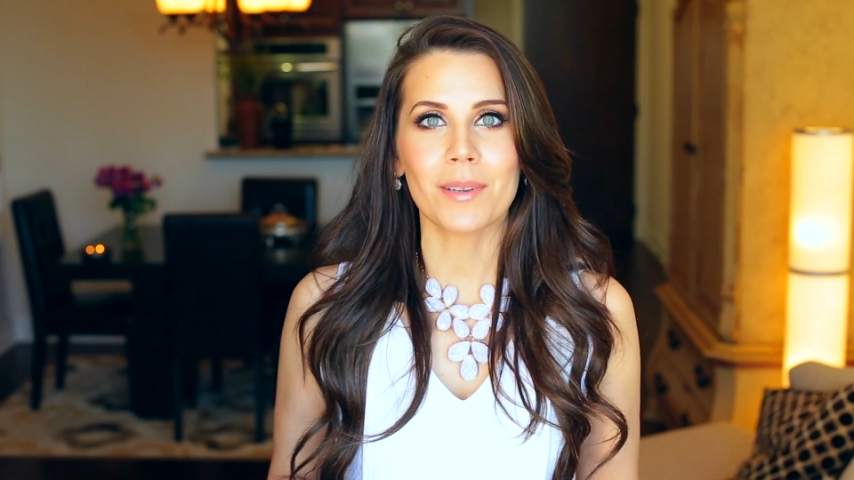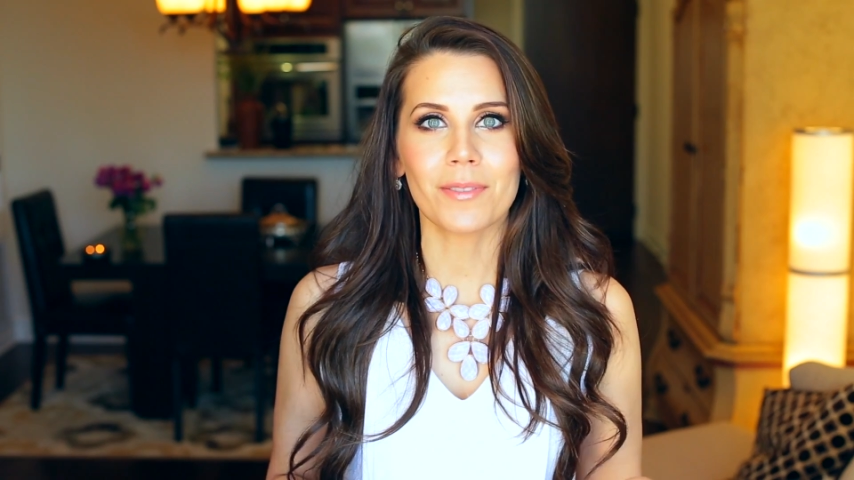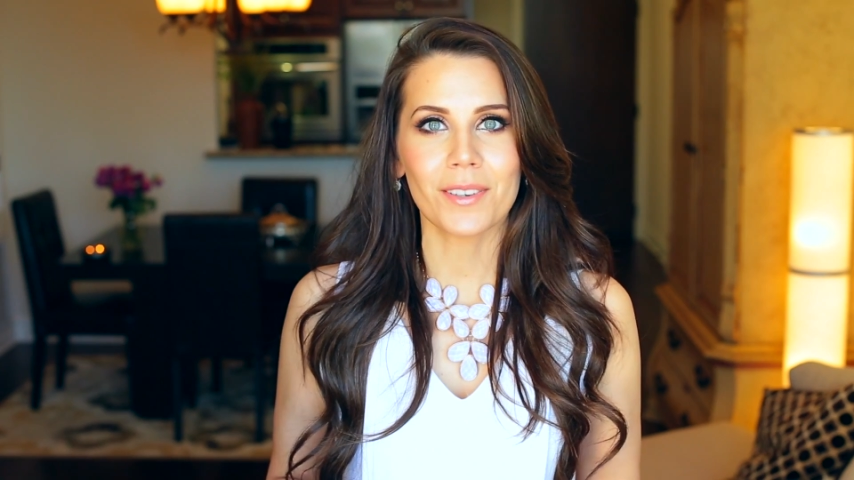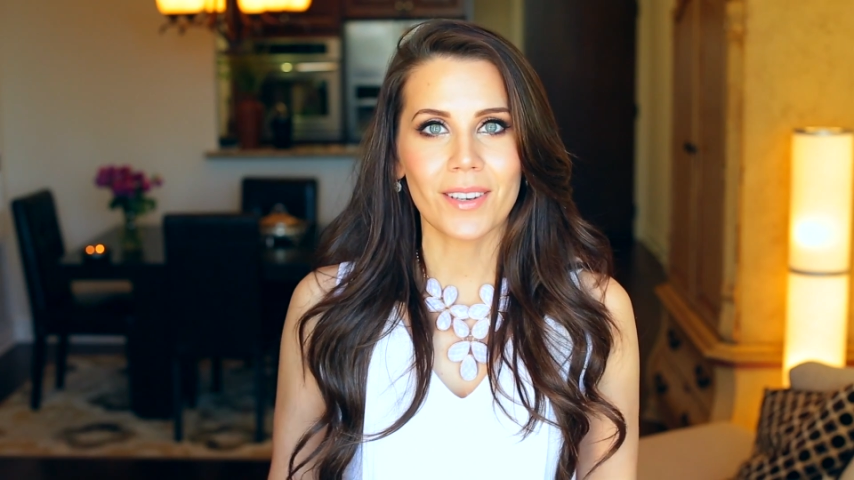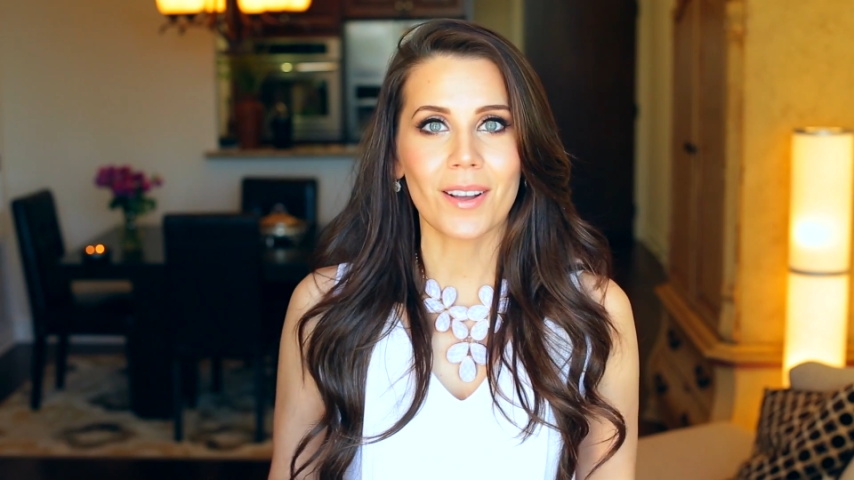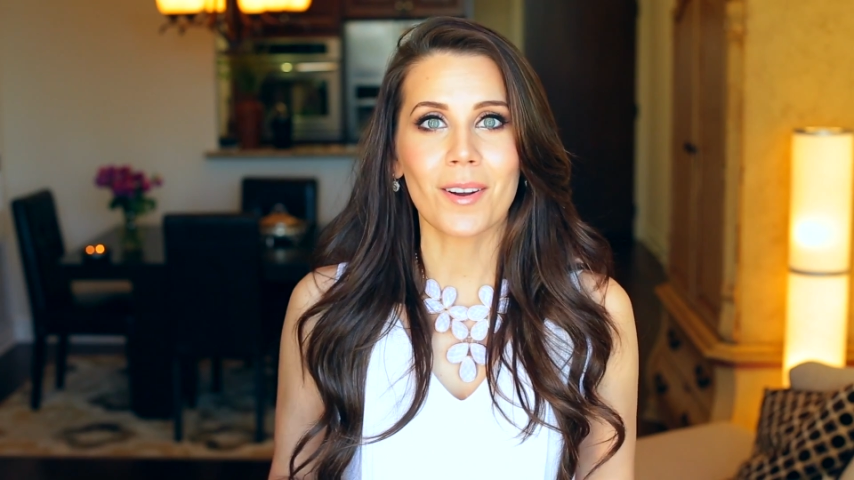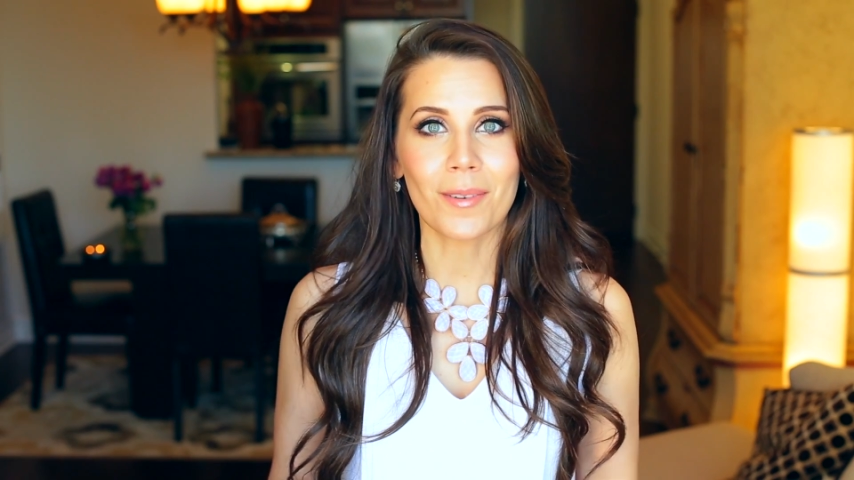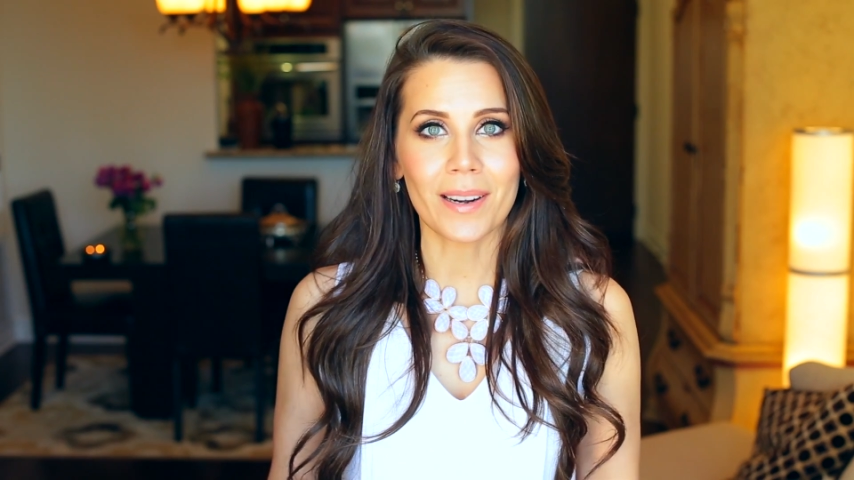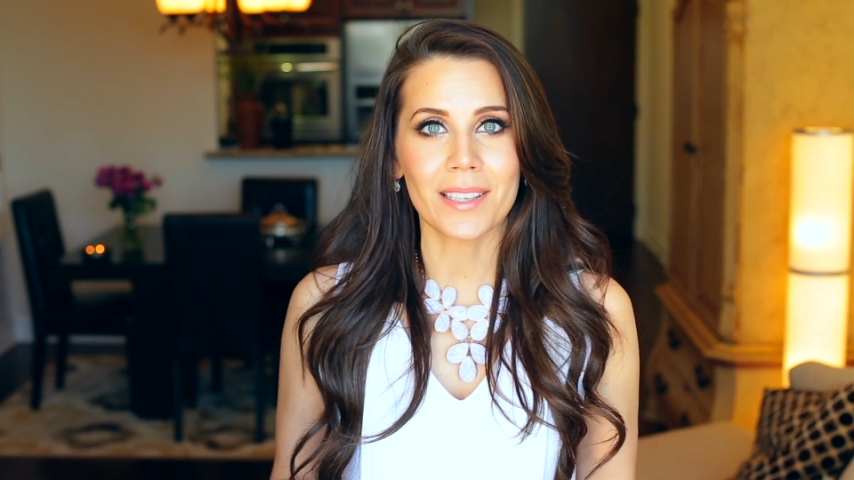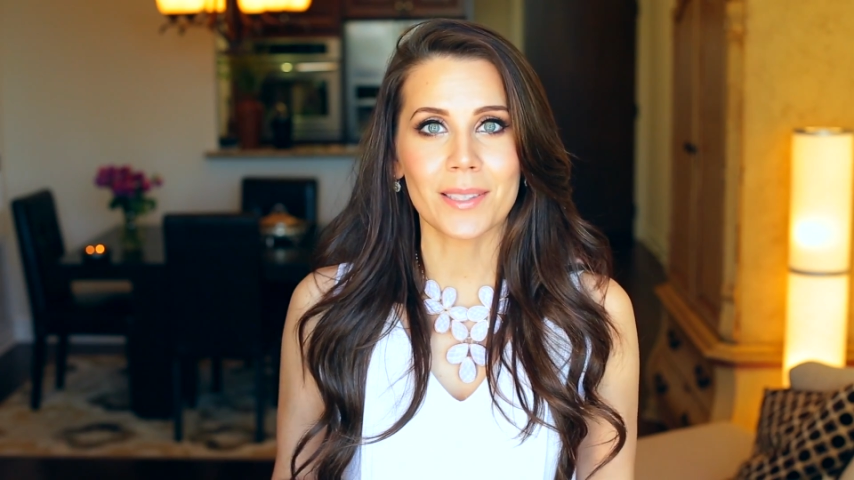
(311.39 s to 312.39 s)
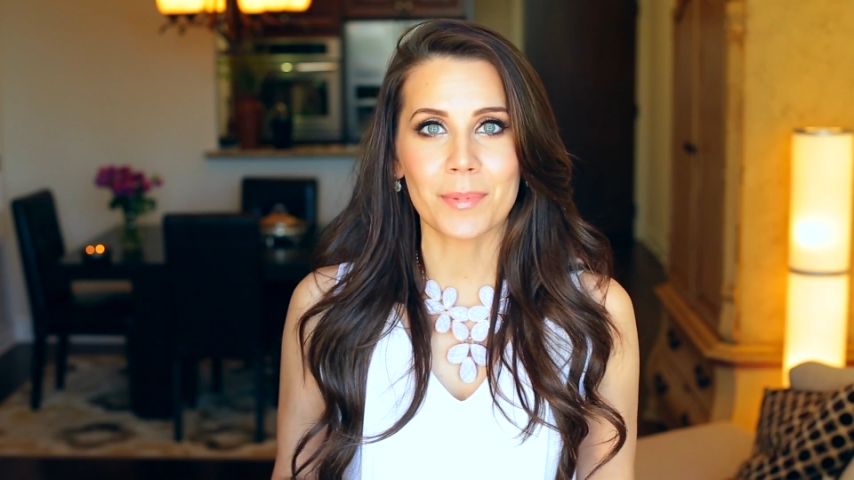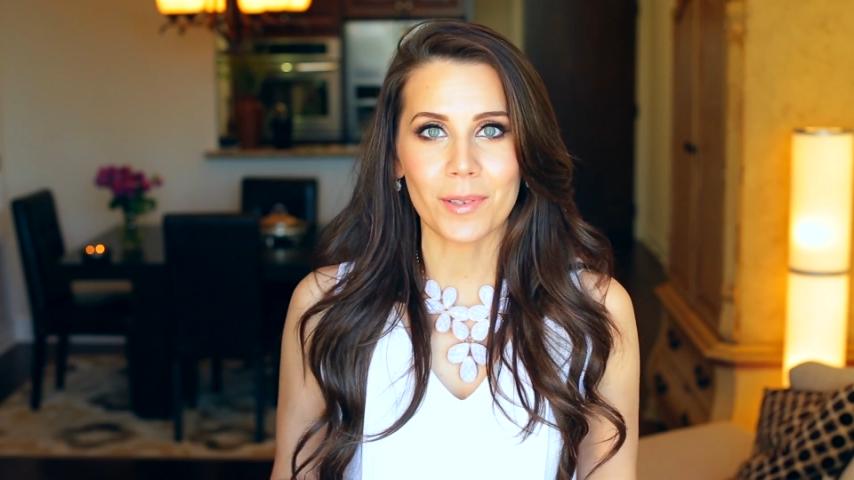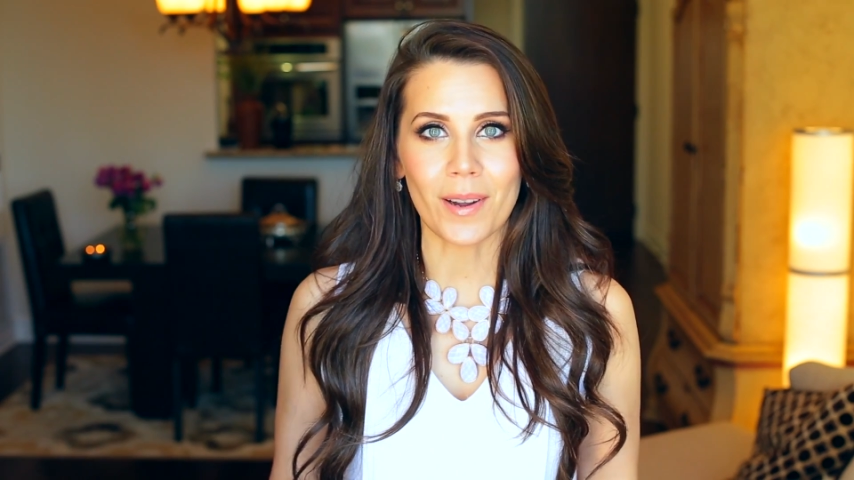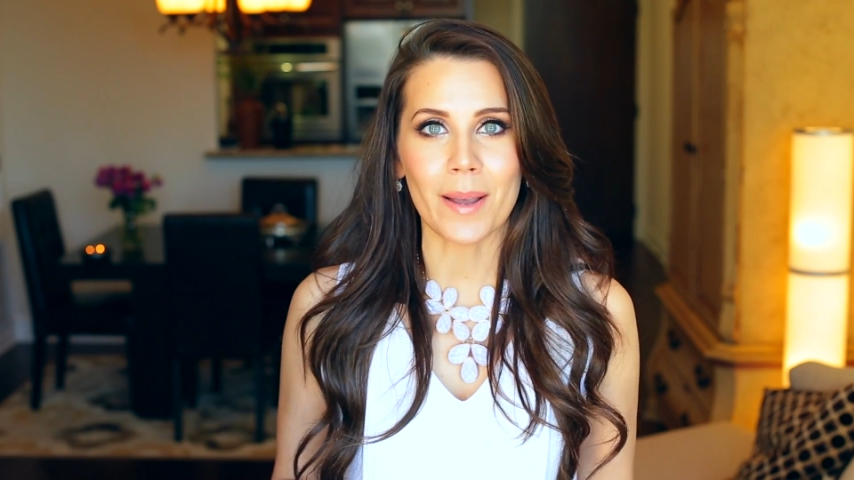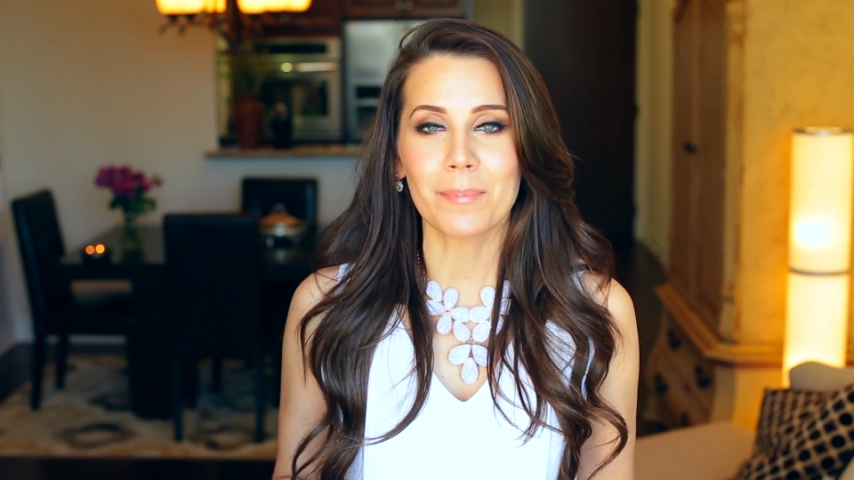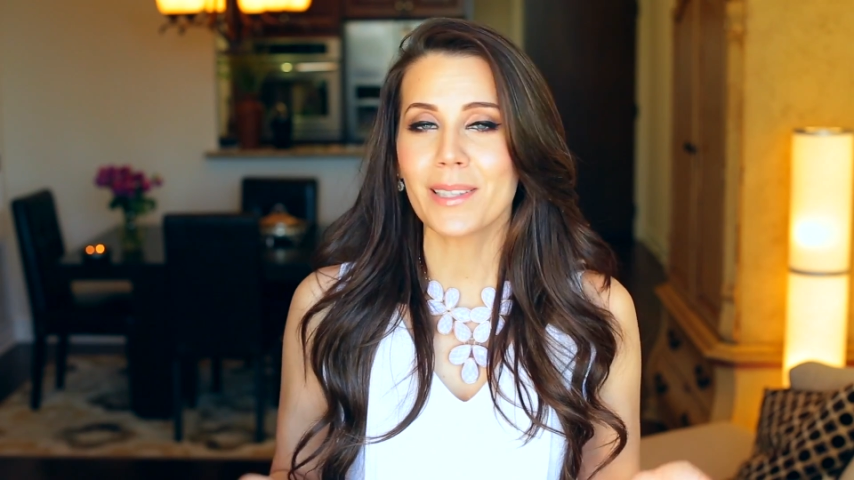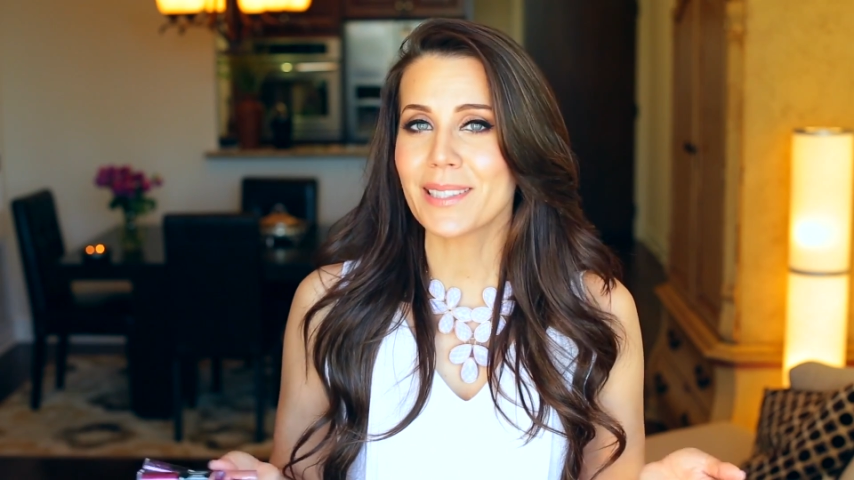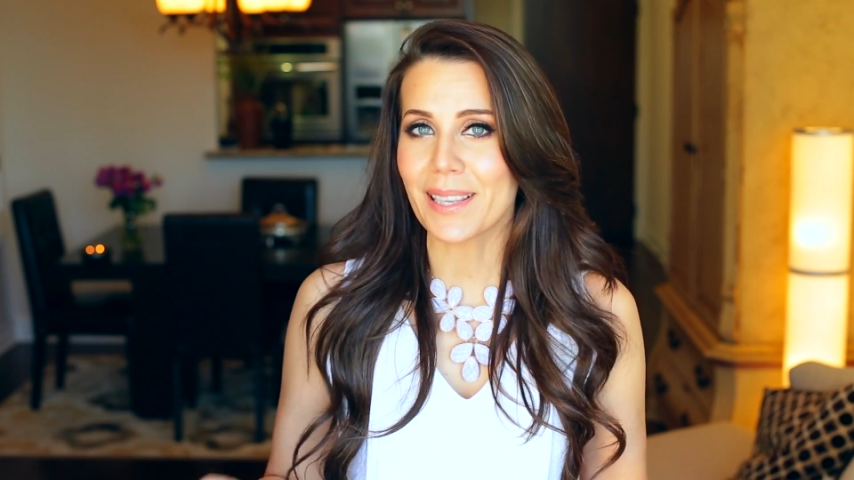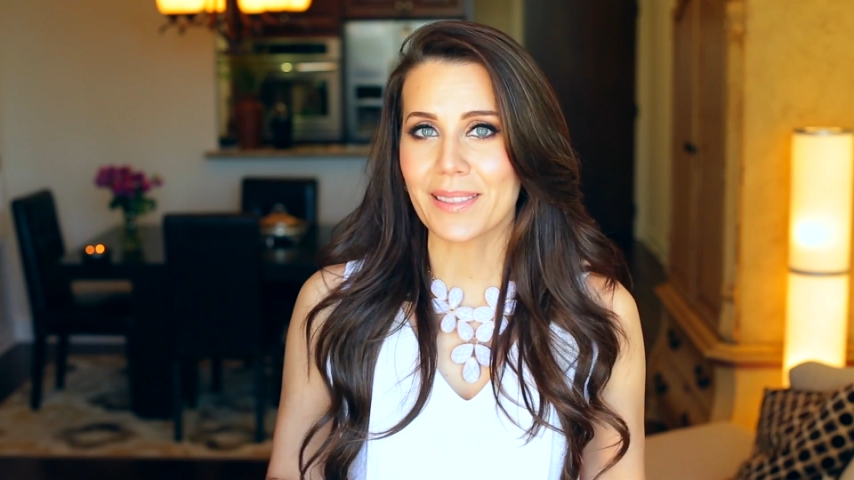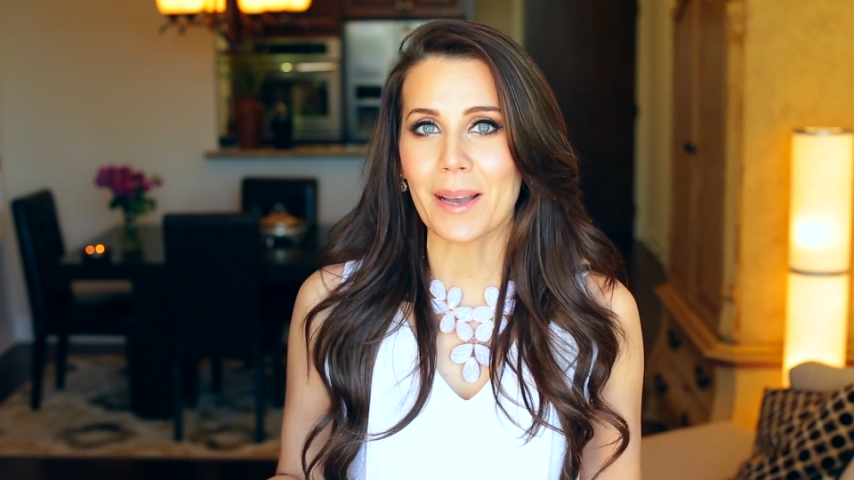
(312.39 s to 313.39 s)
If you're not already subscribed,
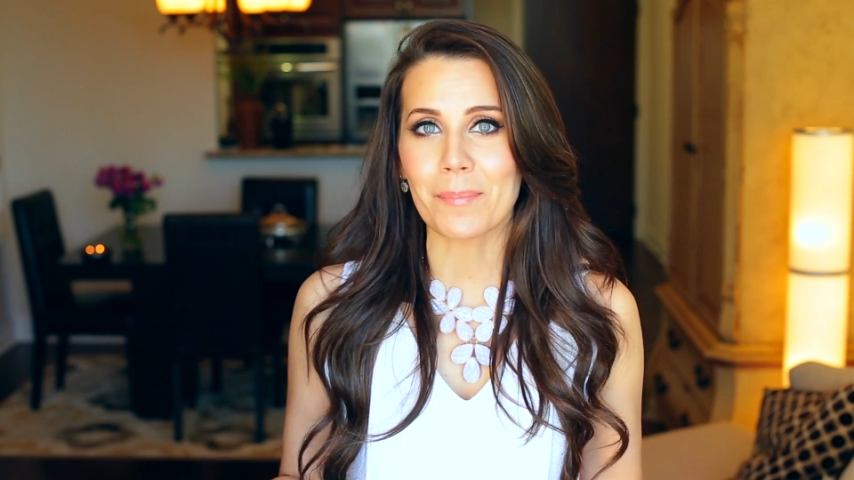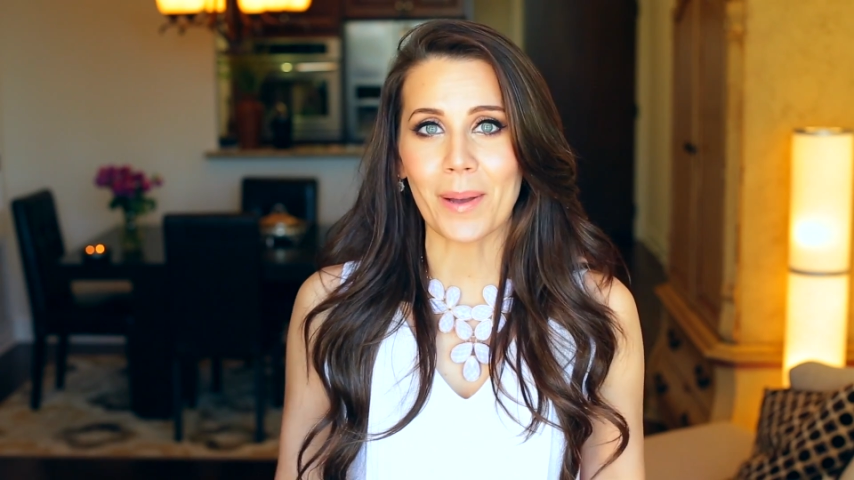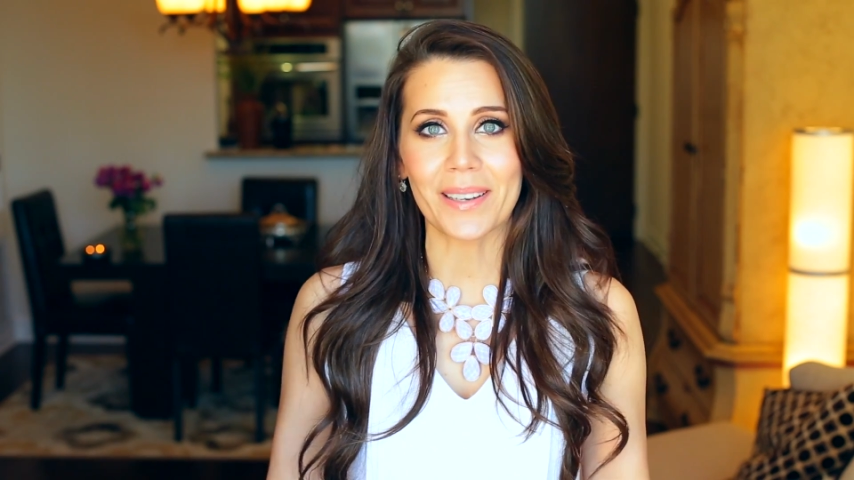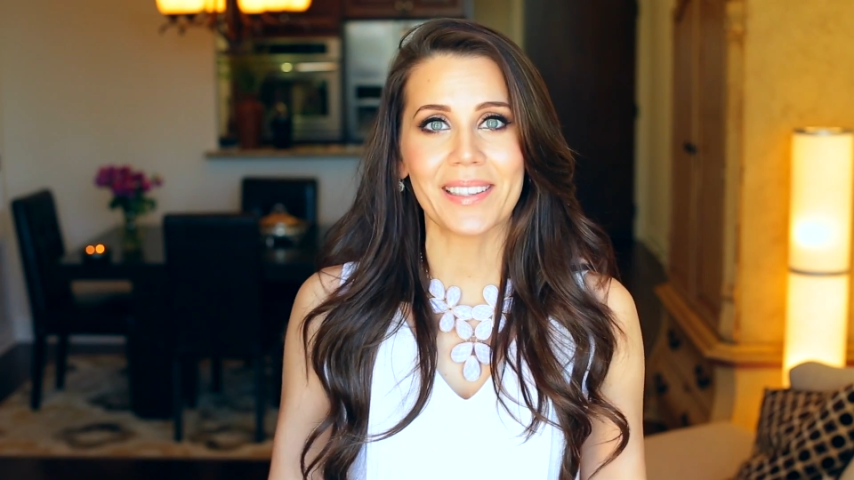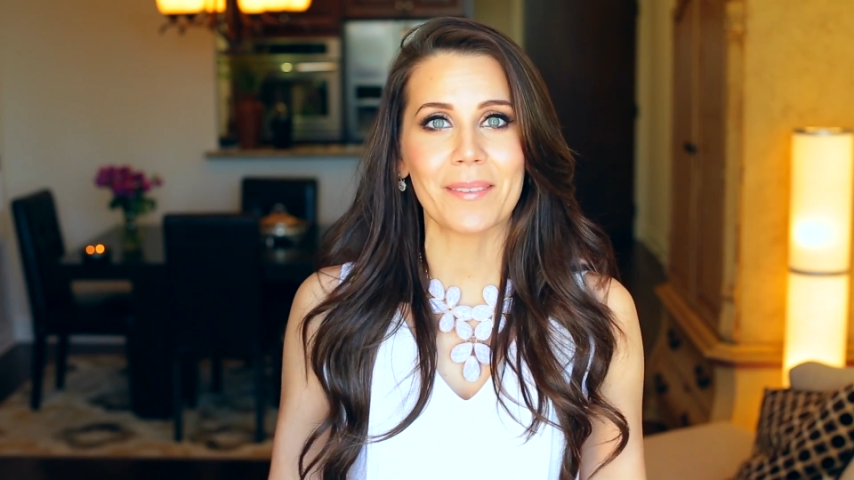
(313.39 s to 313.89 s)
please hit that button.